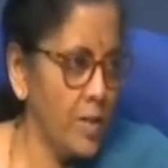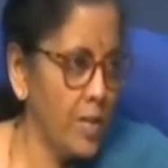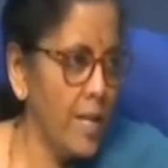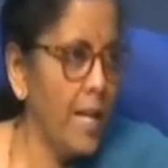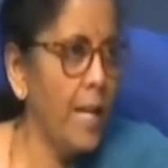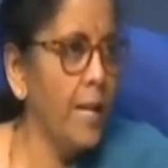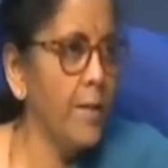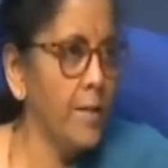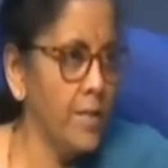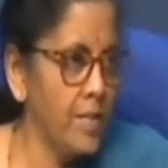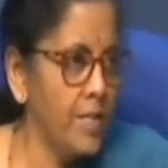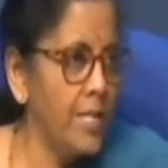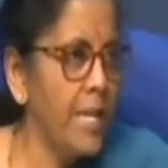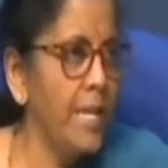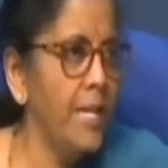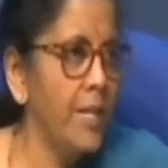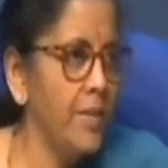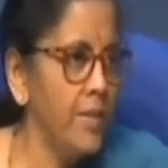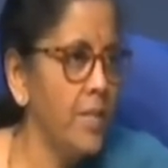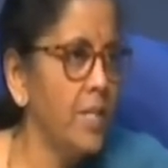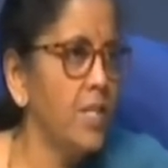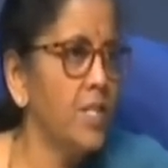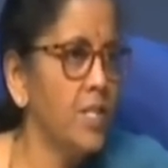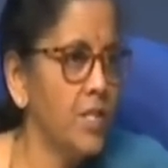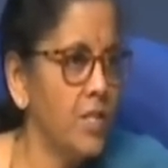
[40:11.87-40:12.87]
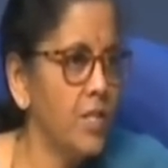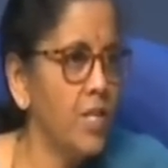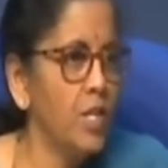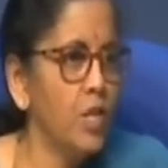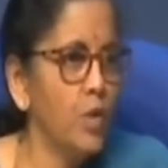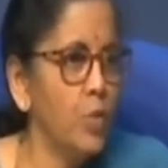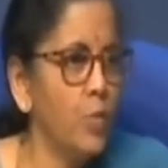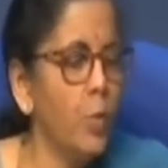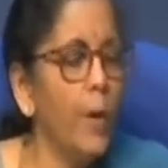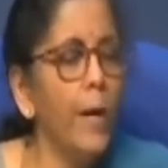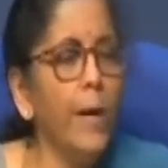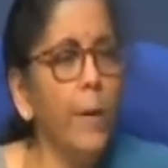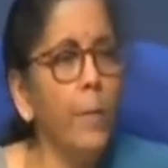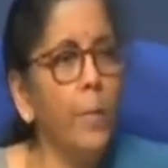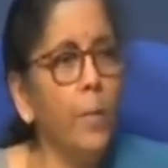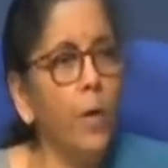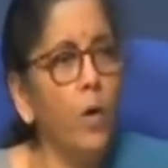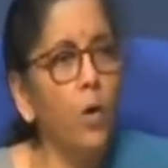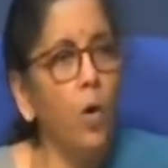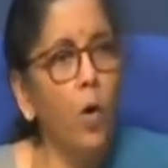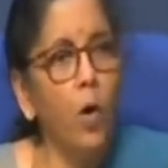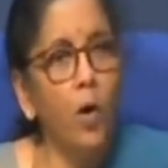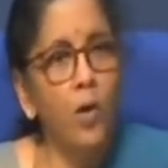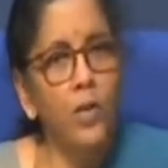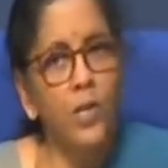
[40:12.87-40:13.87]
and I say this way
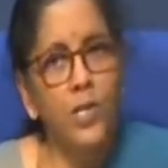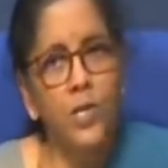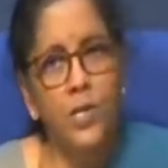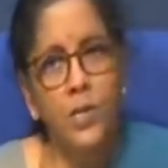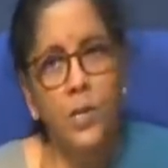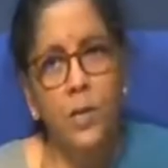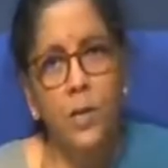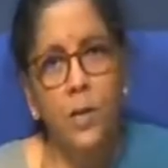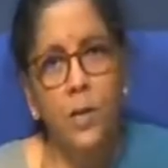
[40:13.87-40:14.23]
because